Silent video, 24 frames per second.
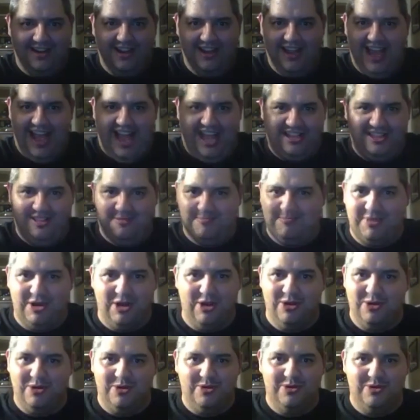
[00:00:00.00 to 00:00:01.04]
had the
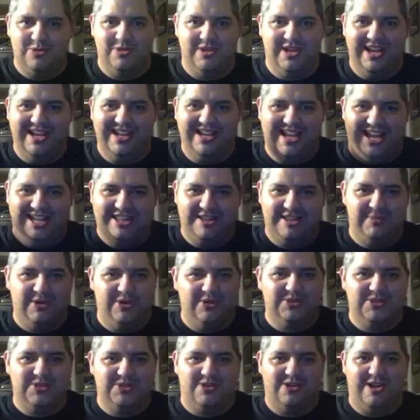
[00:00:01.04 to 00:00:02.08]

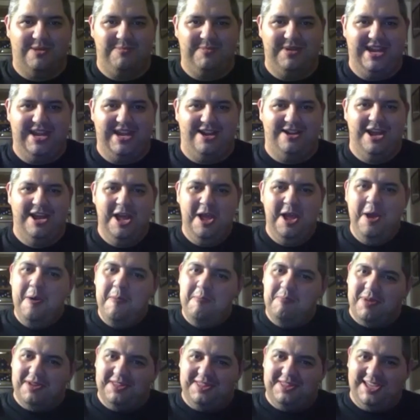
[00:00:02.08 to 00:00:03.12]
bows all coming down.
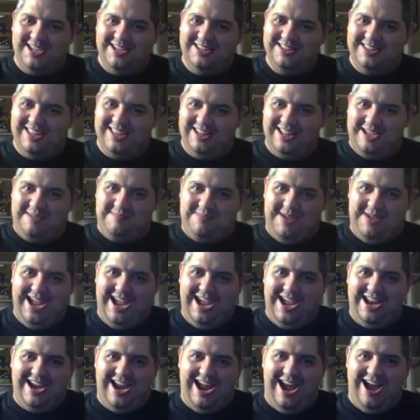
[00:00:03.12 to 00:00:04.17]
But then they like
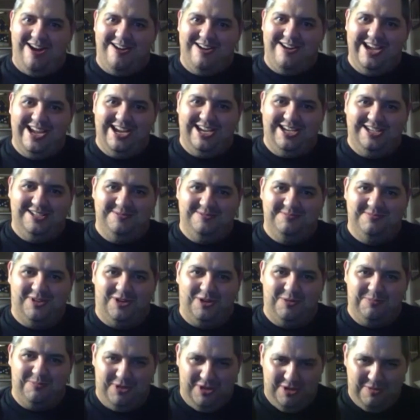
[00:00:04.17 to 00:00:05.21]
pan out, and
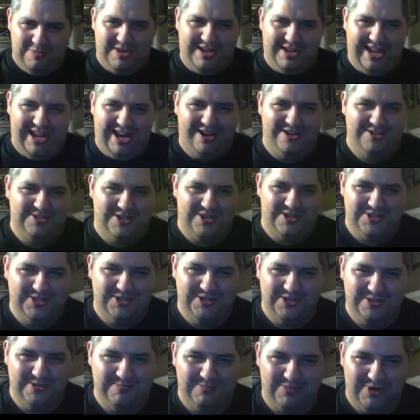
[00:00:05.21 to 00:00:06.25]
her pubic hair is
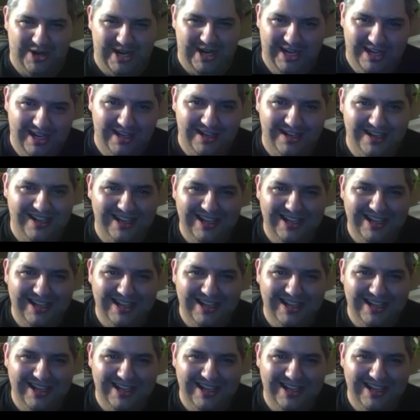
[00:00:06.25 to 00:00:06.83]
also braided,